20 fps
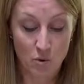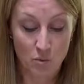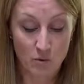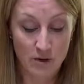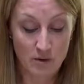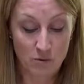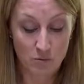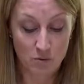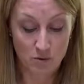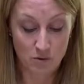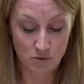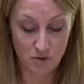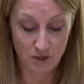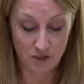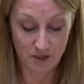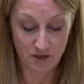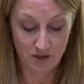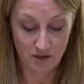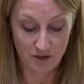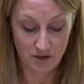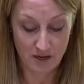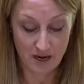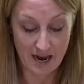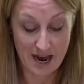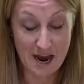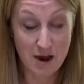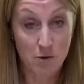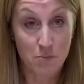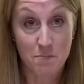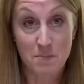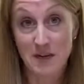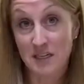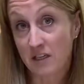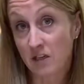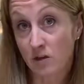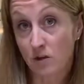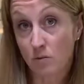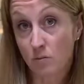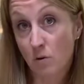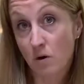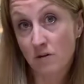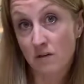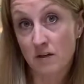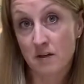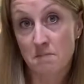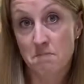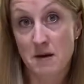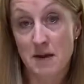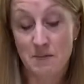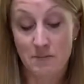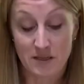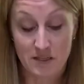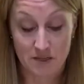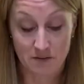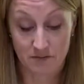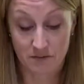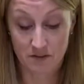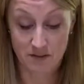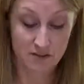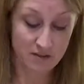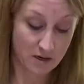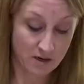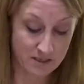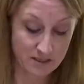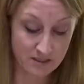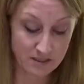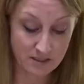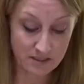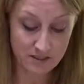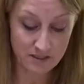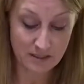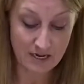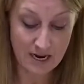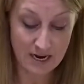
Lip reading: we will look at how many you want and maybe different sizes,